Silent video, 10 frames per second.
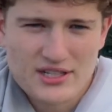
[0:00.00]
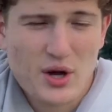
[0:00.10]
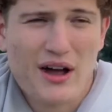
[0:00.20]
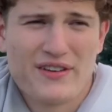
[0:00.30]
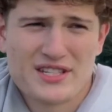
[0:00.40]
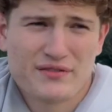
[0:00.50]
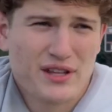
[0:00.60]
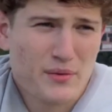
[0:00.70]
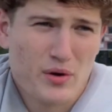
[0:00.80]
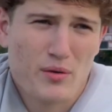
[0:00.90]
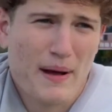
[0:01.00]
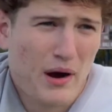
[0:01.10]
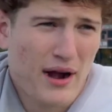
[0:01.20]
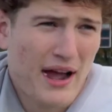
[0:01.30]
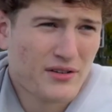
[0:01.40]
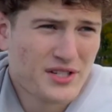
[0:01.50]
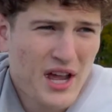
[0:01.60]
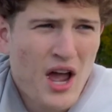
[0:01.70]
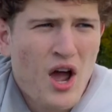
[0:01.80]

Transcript: So offensively, we were a powerhouse.